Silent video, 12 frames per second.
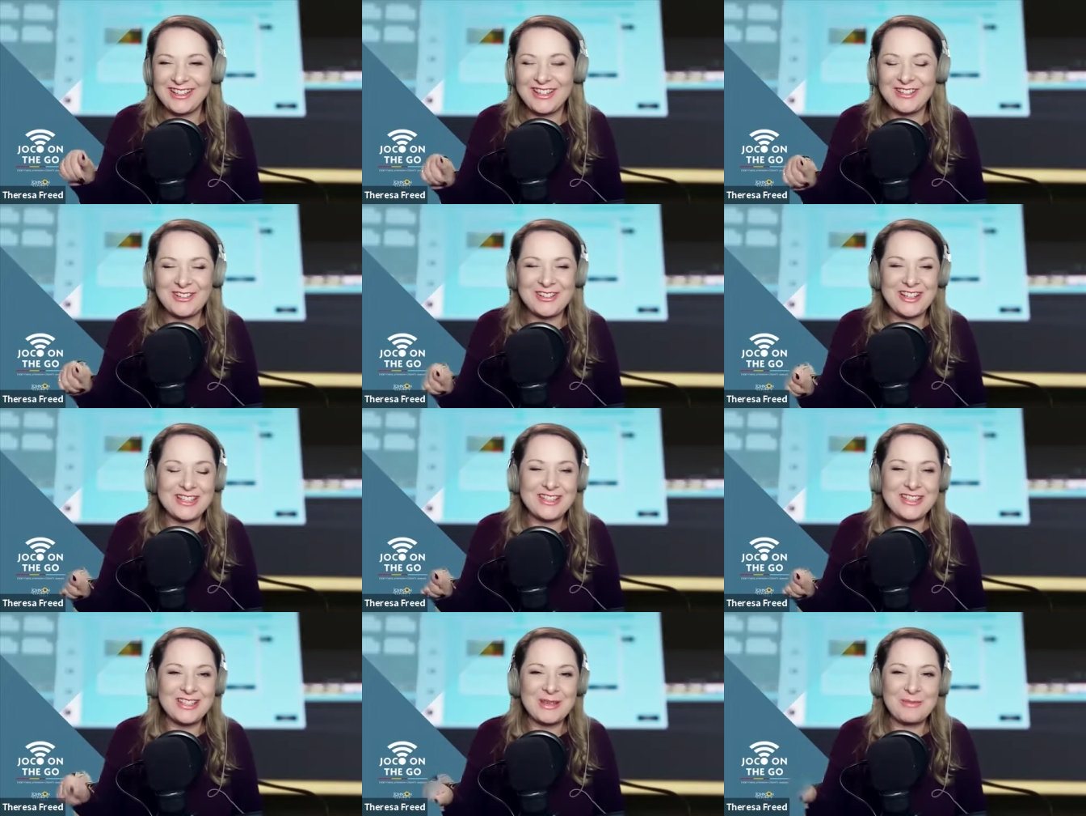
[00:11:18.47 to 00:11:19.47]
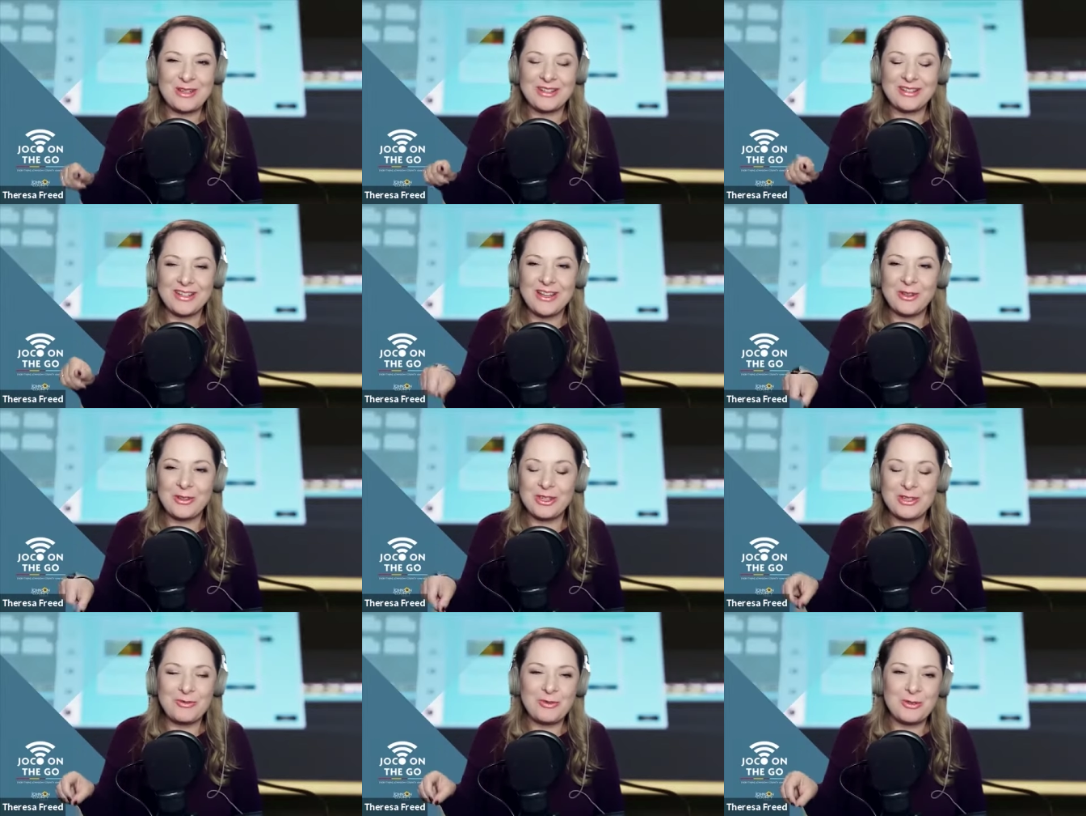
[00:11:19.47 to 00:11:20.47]
a good night's sleep and
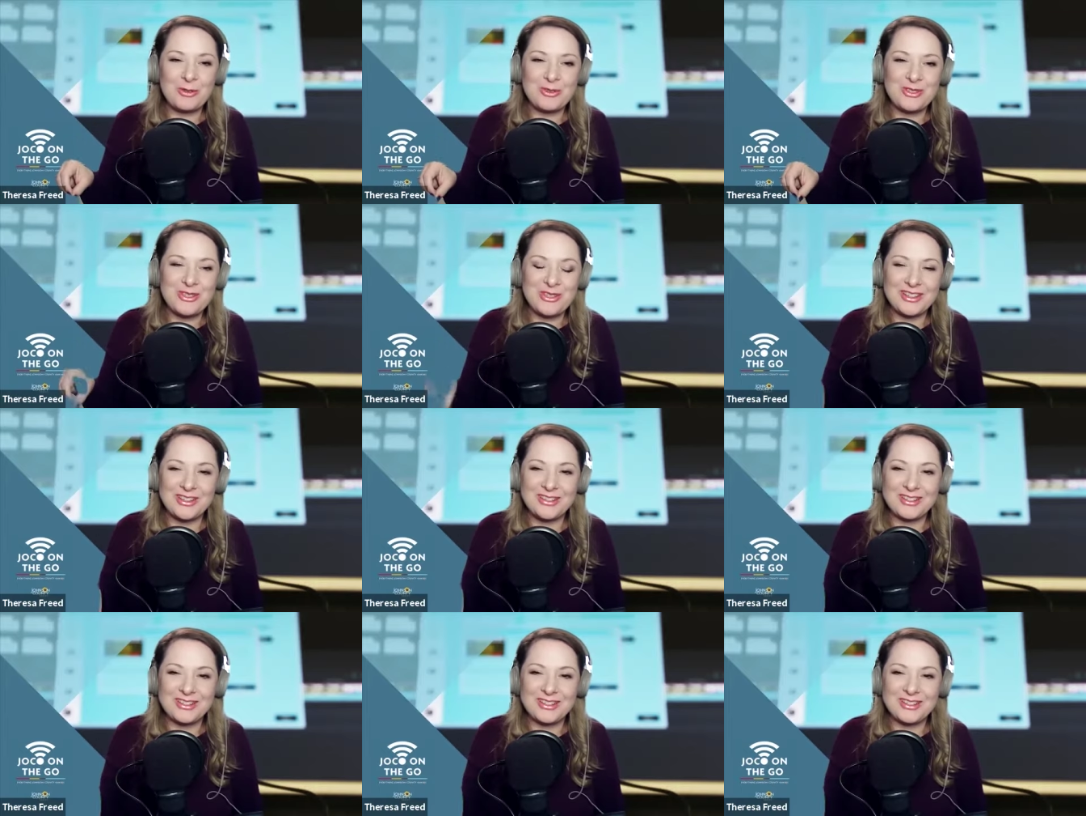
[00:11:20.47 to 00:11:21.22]
healthy food so that